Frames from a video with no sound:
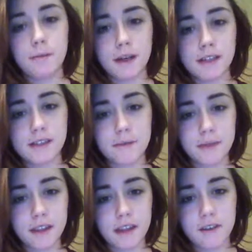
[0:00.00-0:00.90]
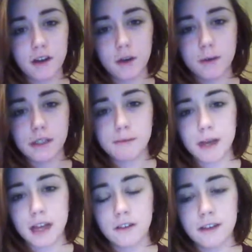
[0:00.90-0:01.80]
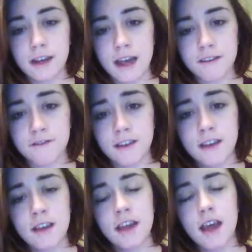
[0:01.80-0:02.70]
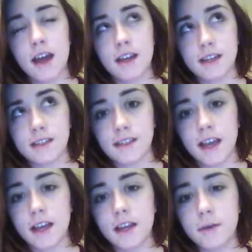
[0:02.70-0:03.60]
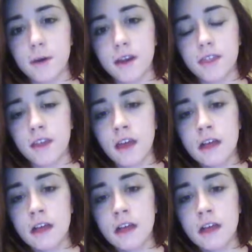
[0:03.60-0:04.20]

but it's something that I've always battled and have had anxiety with.